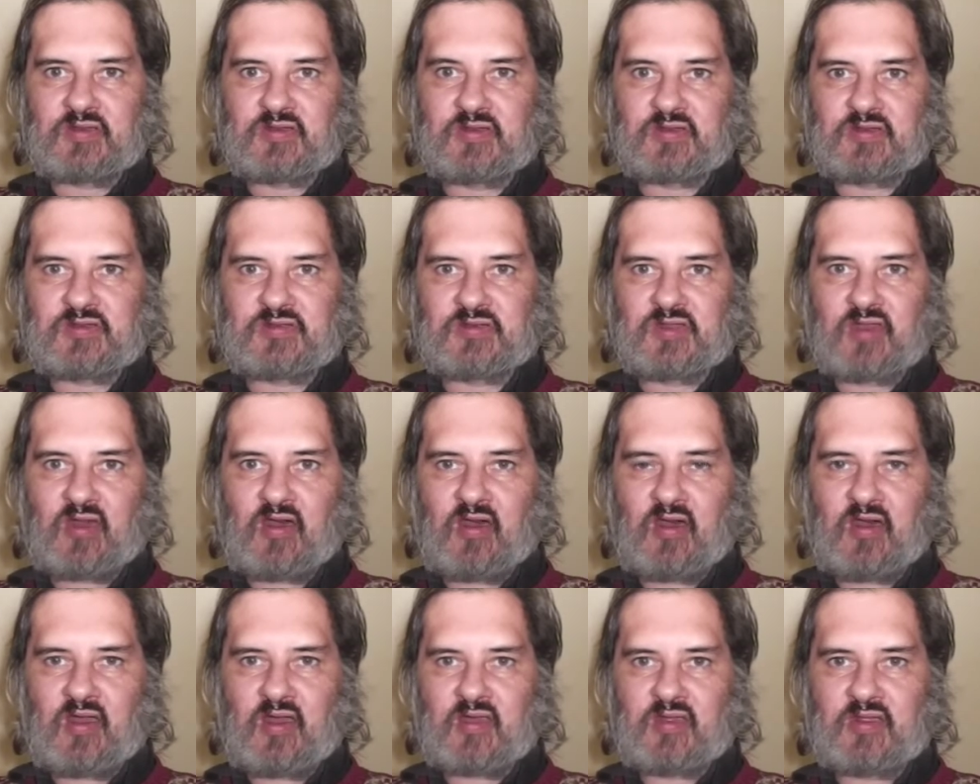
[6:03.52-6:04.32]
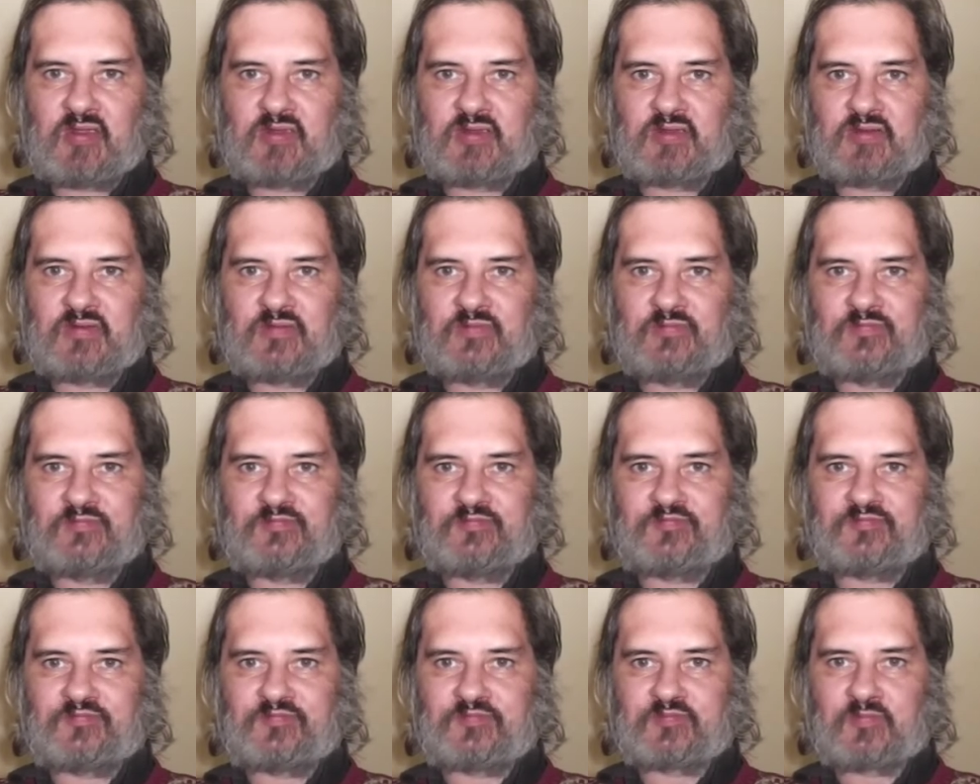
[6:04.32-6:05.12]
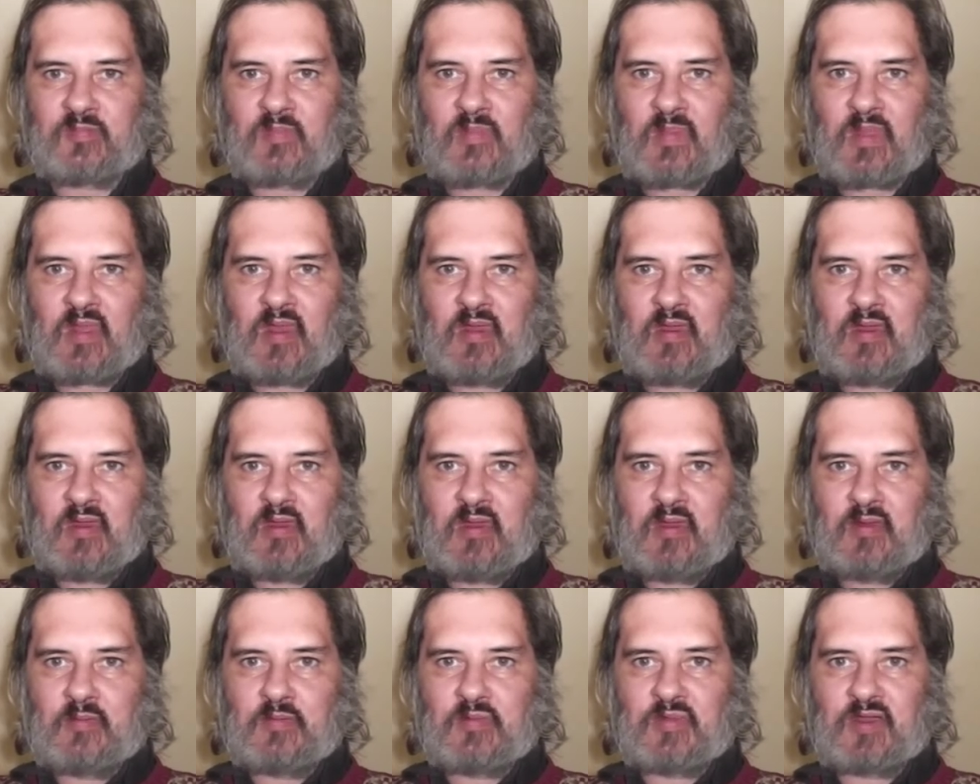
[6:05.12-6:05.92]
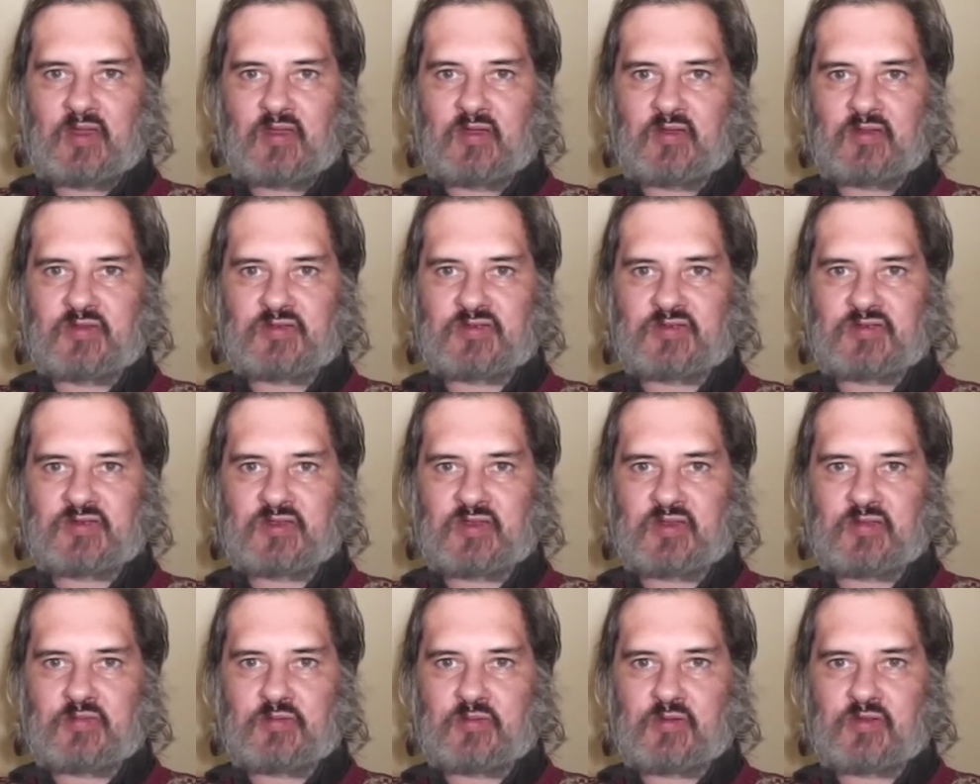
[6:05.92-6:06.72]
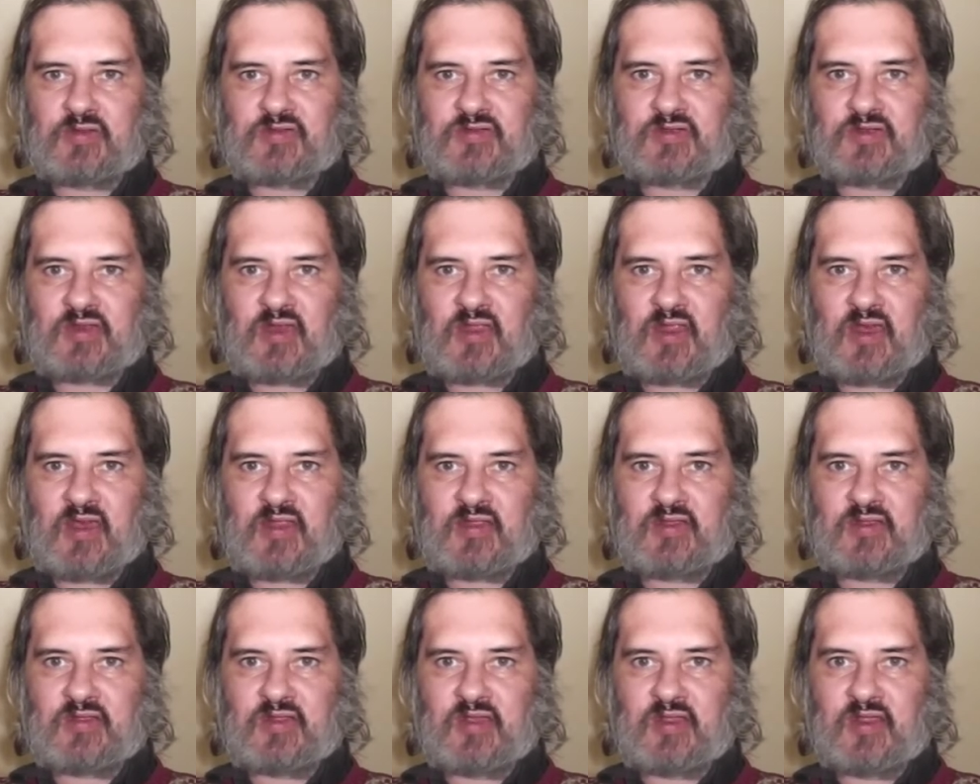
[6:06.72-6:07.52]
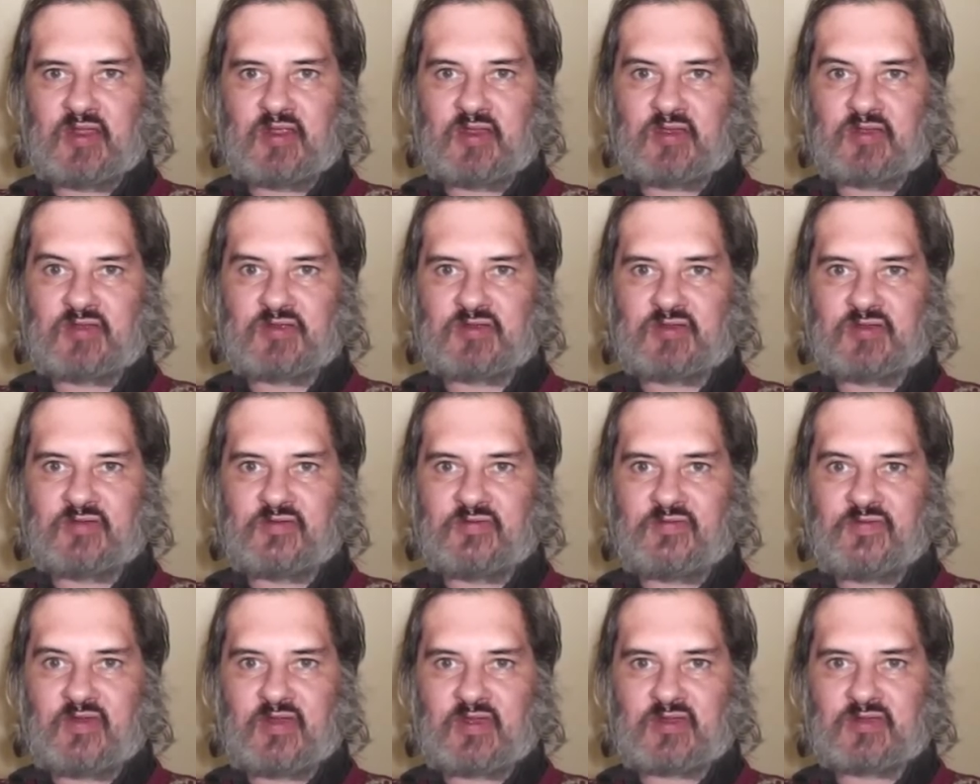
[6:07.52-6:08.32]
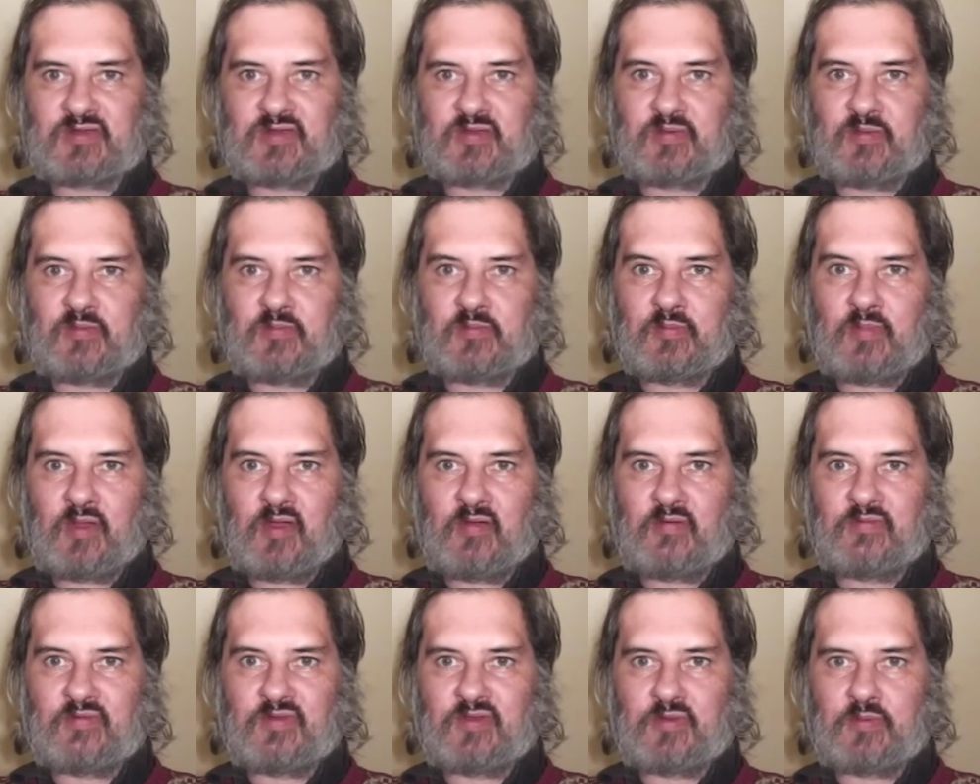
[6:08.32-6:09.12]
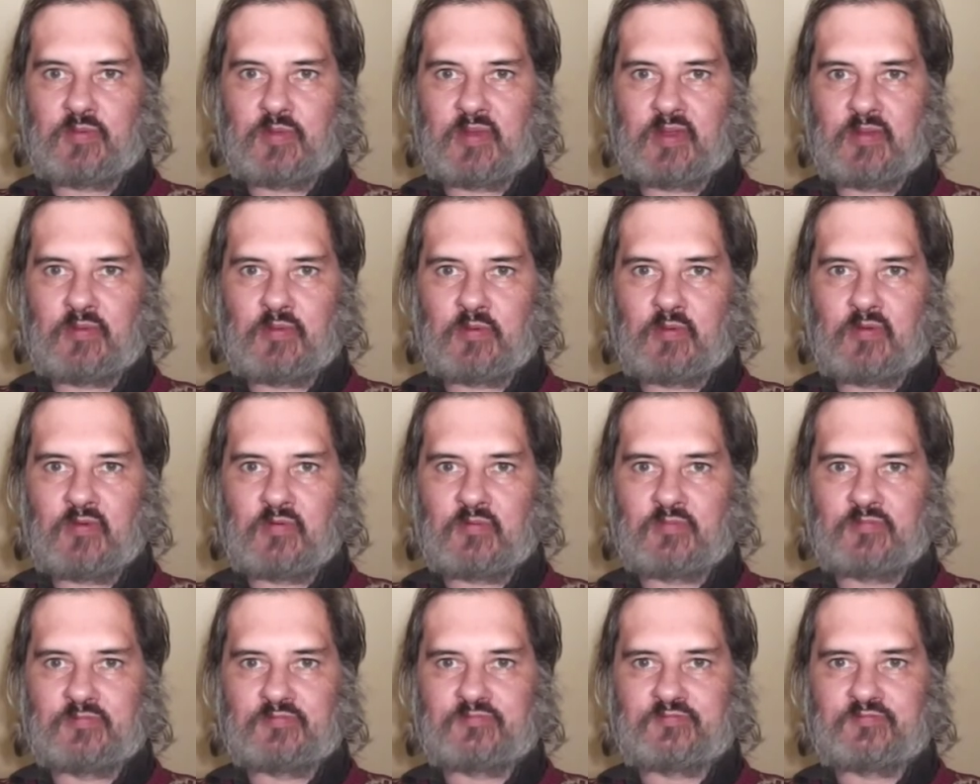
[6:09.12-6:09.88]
just died, because it was declared an innocent victim of you people.